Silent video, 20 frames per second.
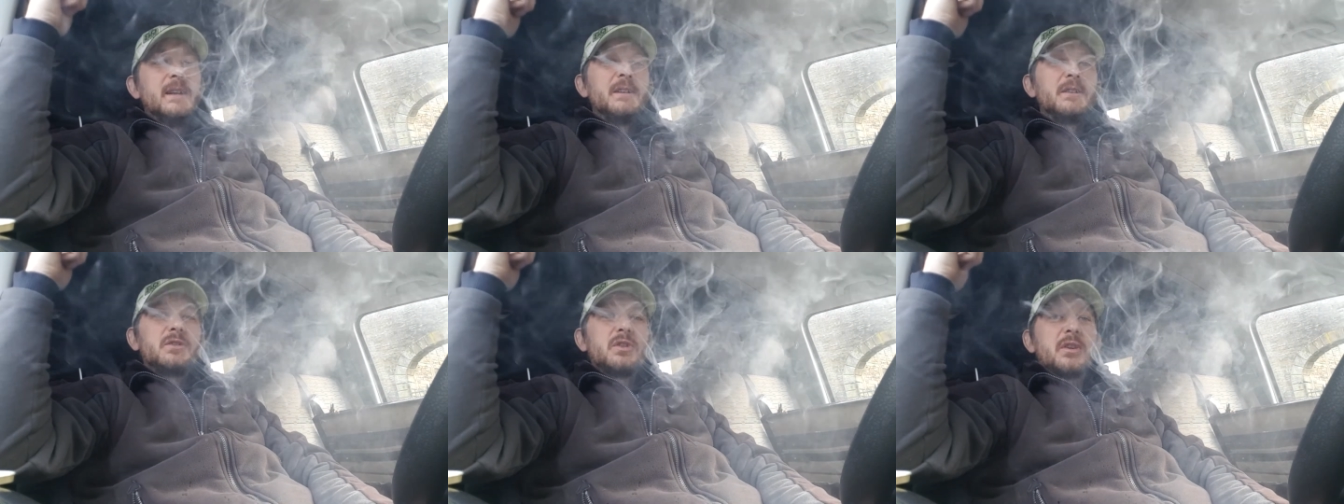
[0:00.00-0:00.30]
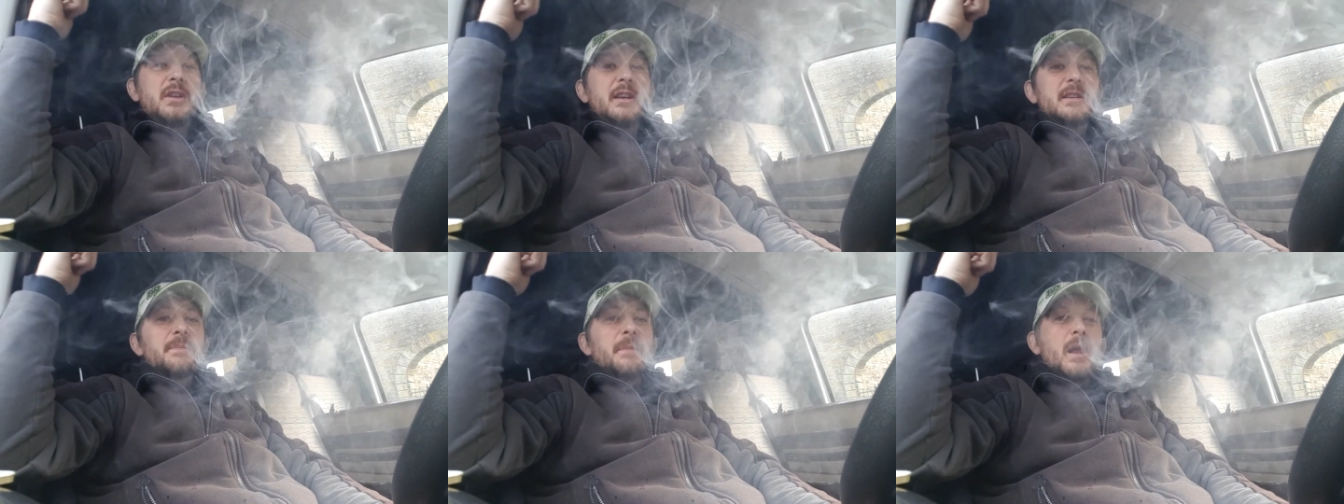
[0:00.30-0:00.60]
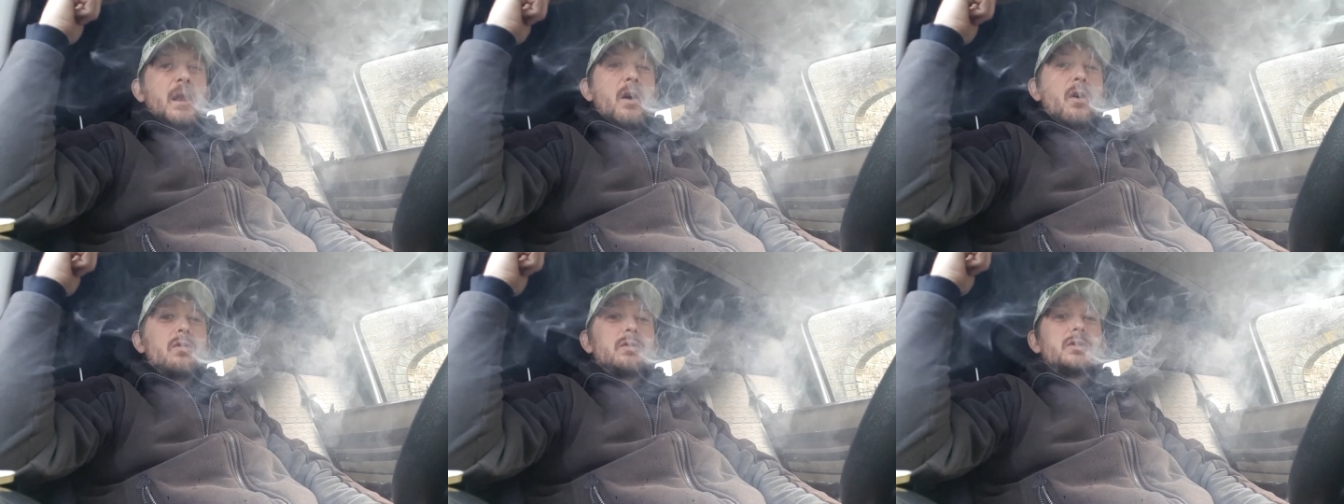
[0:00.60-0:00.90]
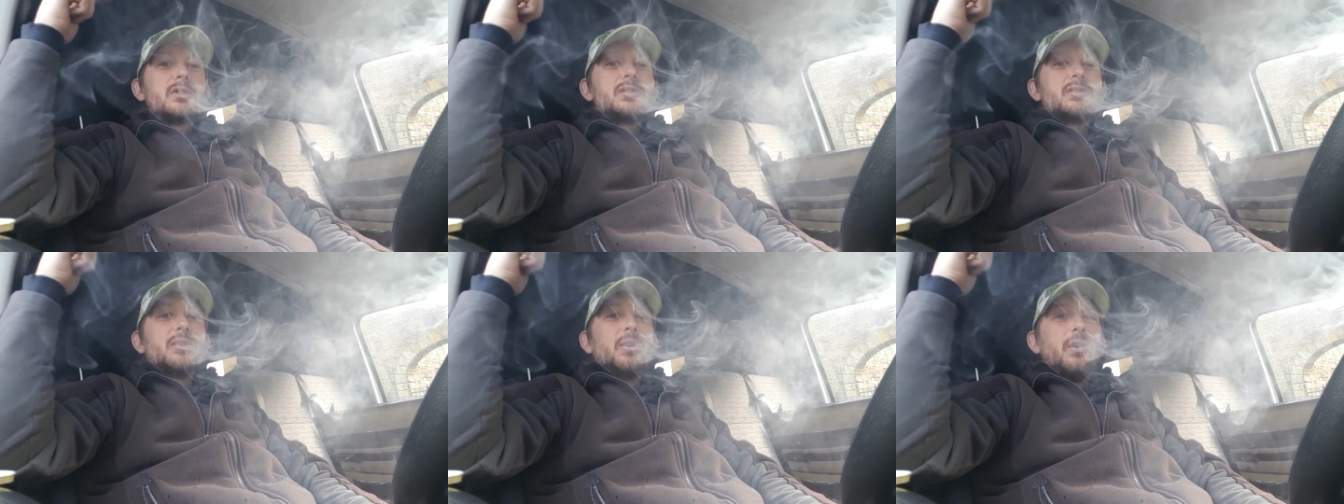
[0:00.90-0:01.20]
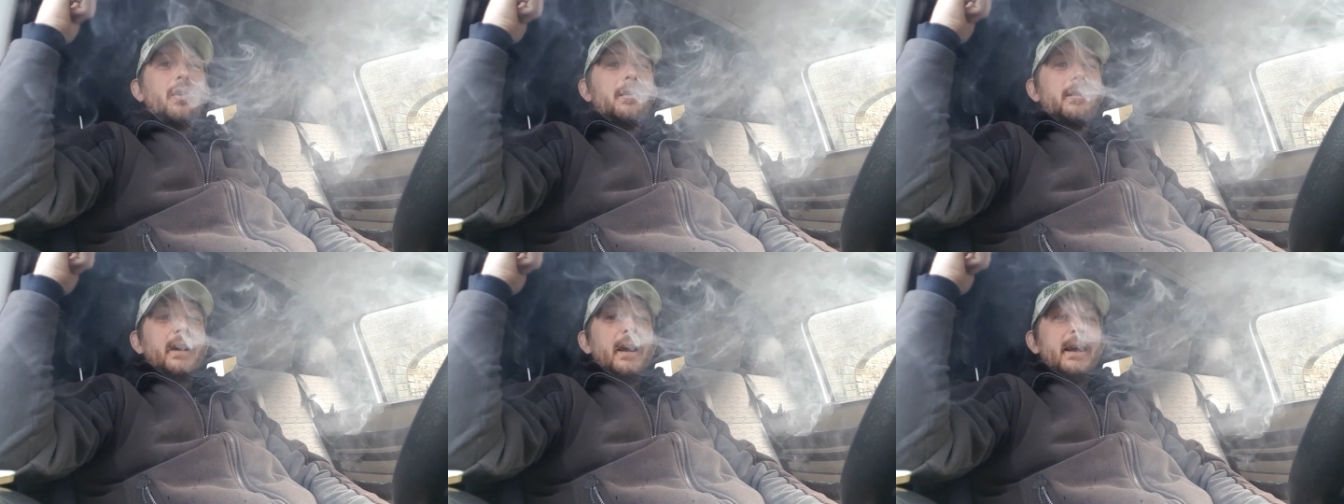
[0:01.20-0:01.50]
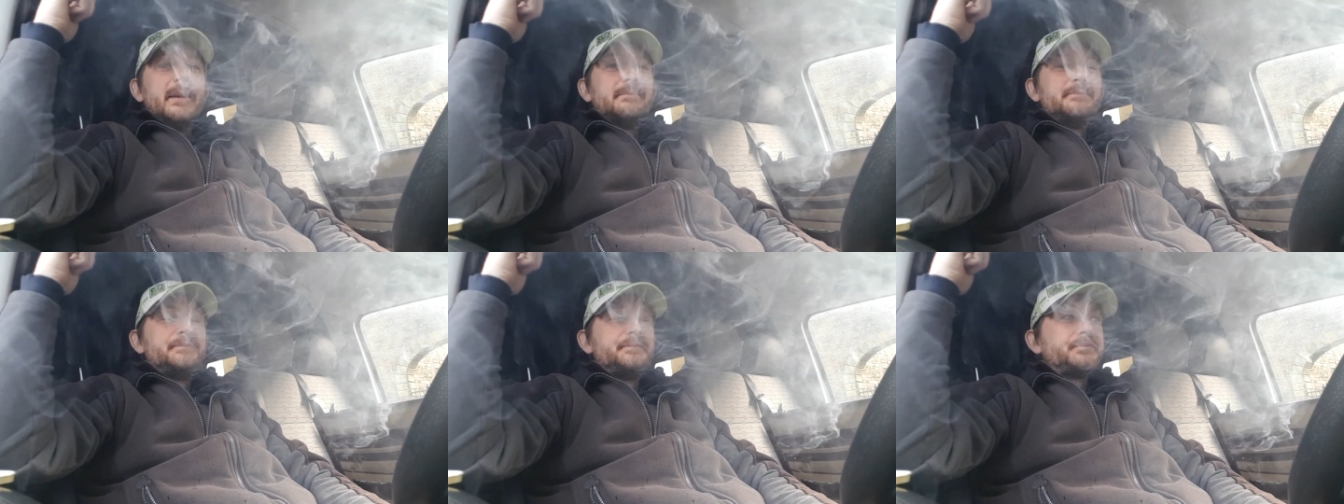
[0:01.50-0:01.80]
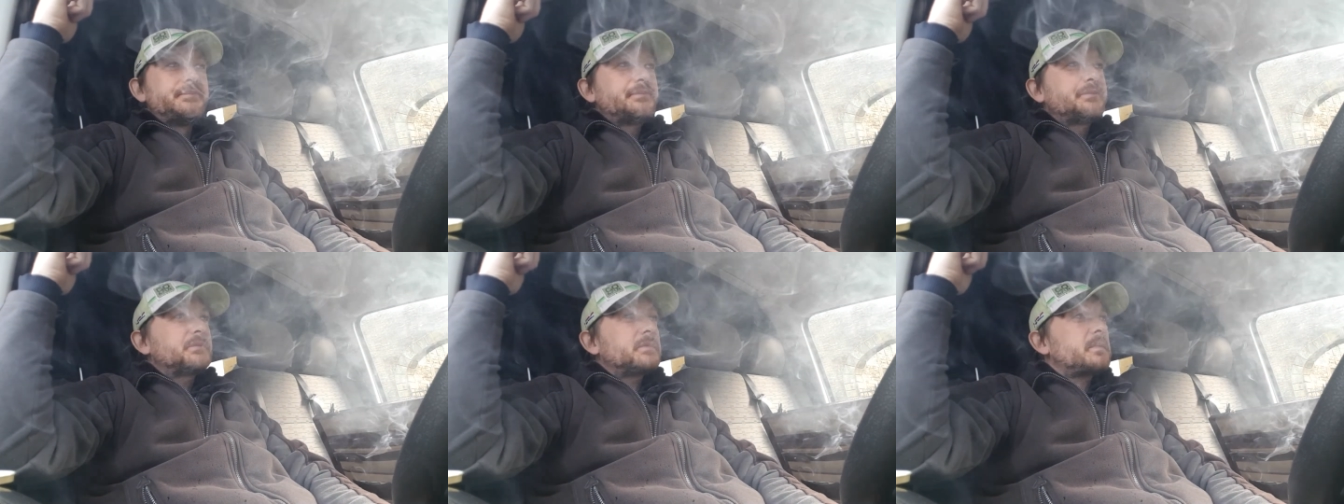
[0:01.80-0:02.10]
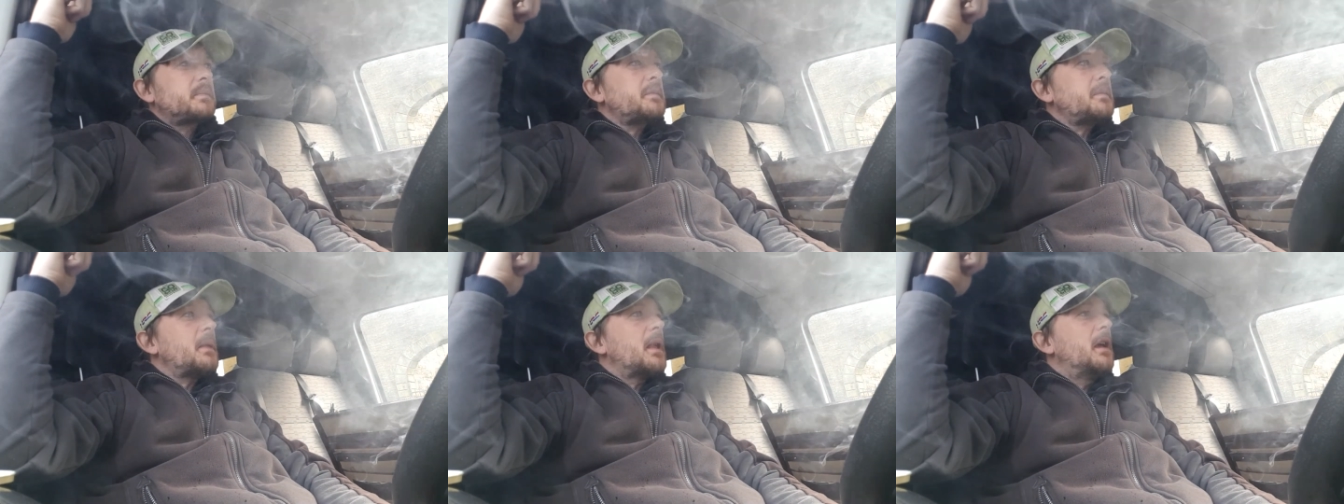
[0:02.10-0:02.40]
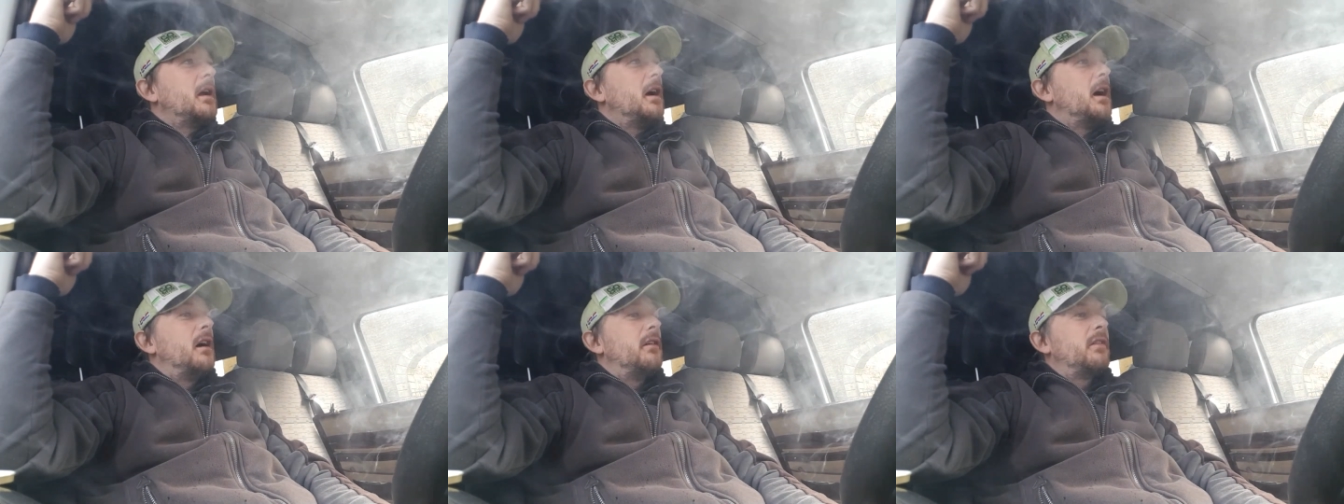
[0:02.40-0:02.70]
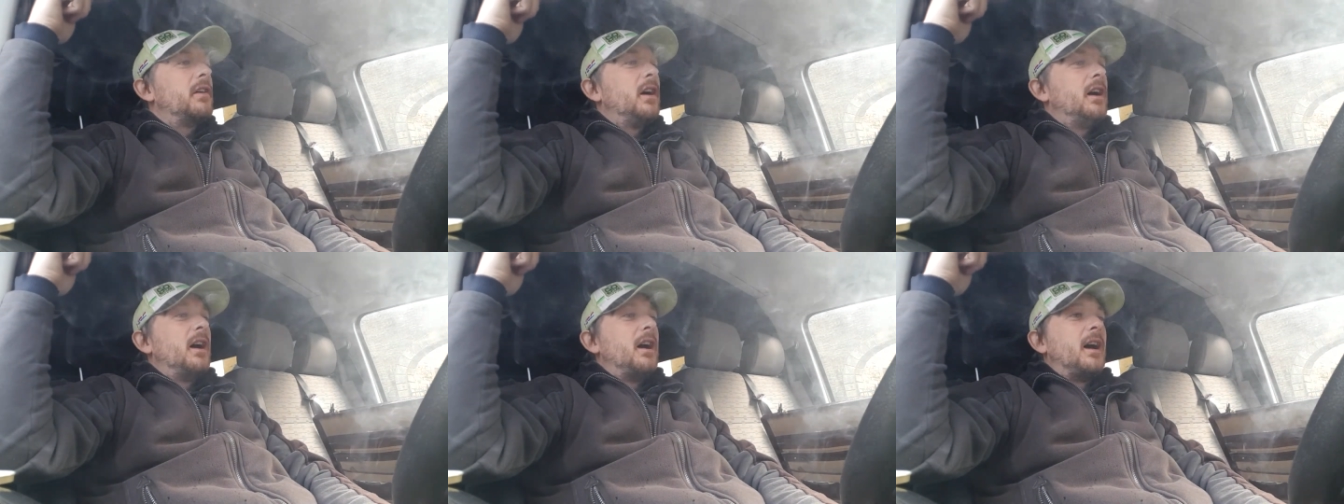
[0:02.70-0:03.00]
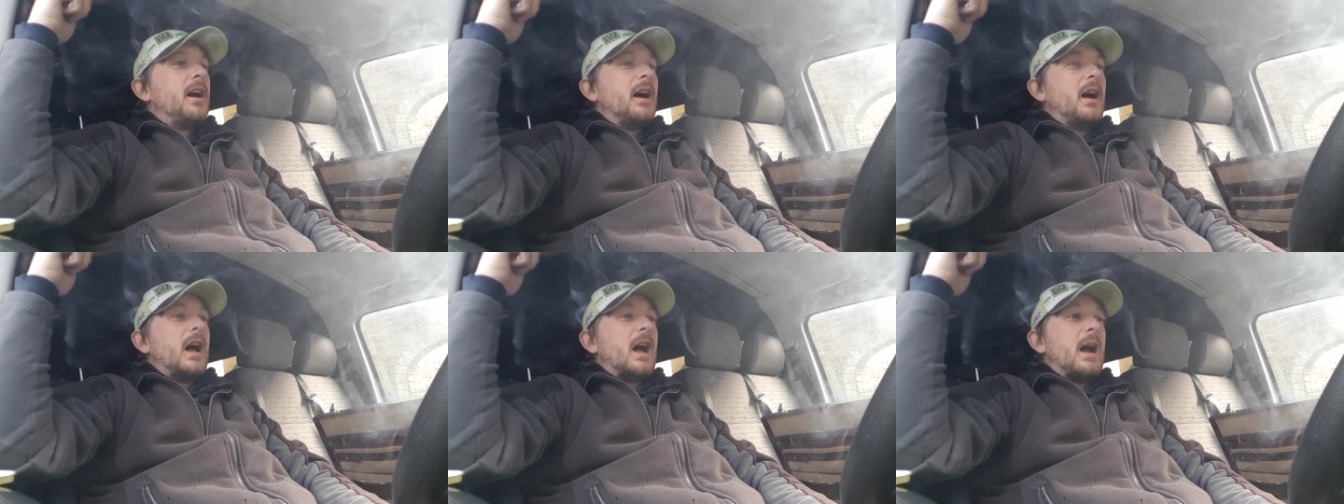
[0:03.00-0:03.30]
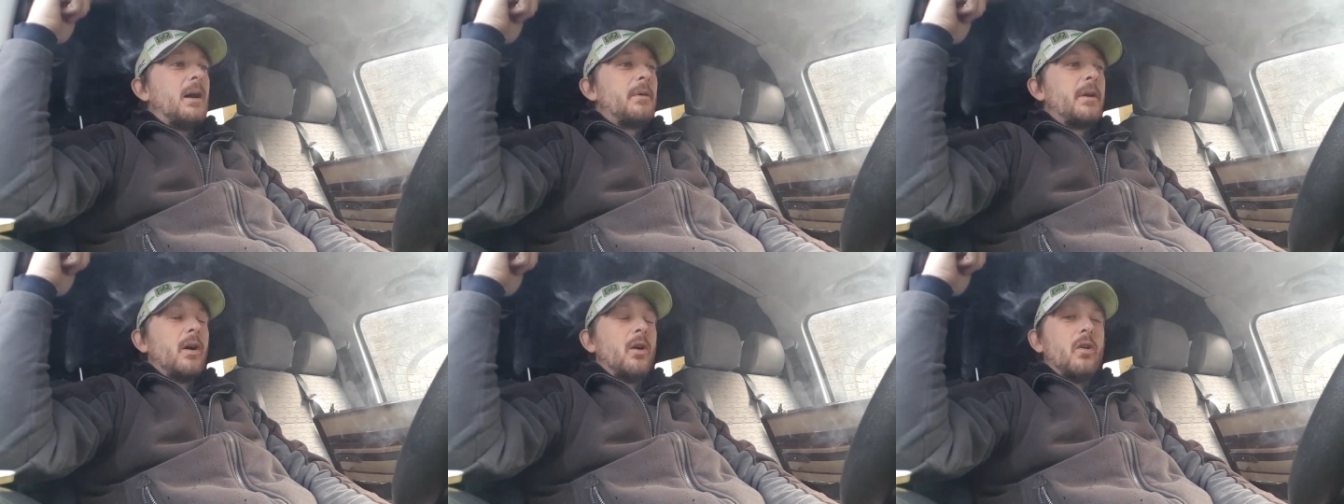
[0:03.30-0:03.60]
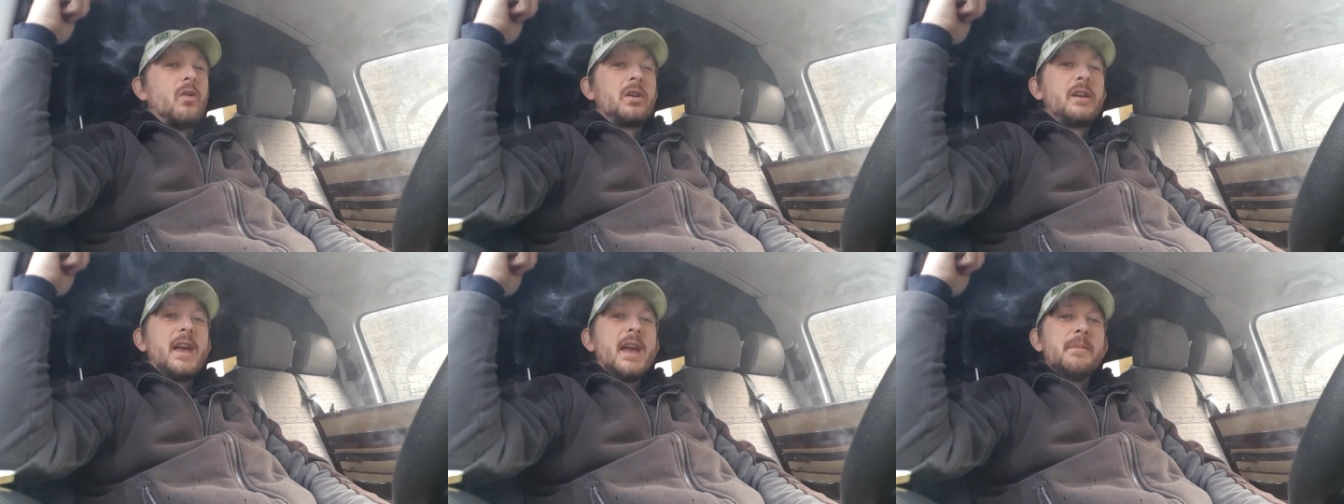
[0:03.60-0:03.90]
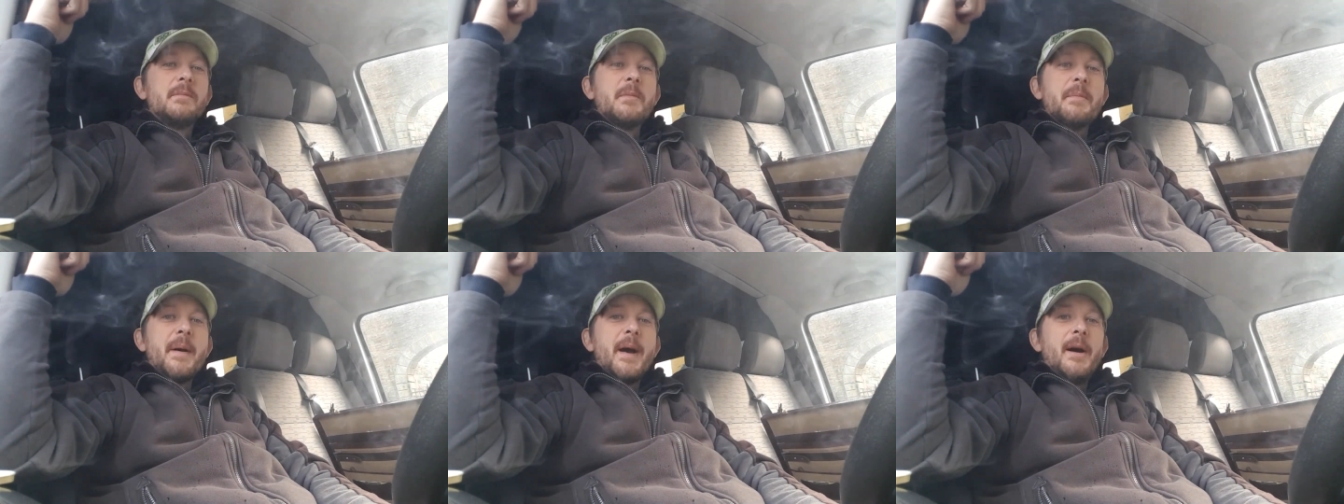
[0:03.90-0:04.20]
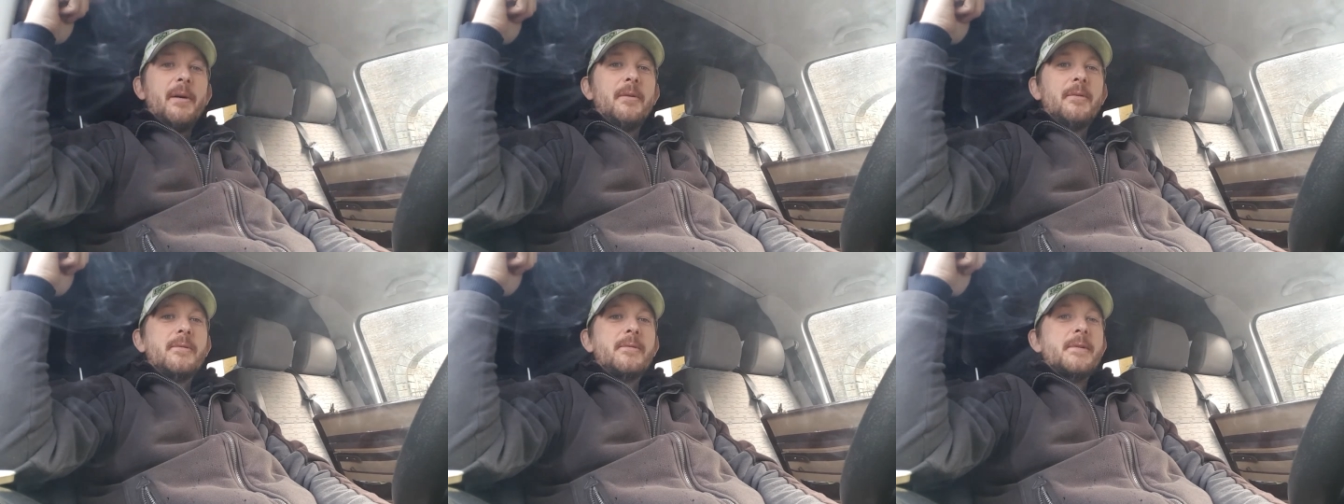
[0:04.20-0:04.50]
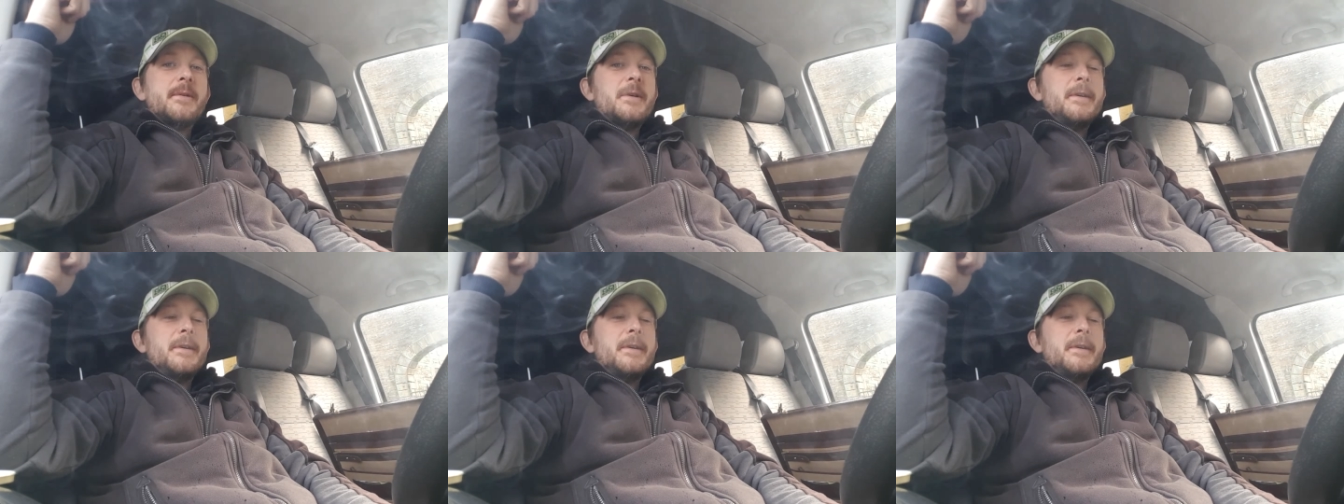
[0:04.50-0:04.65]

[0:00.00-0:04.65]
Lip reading: So that's my long story of how it all came about.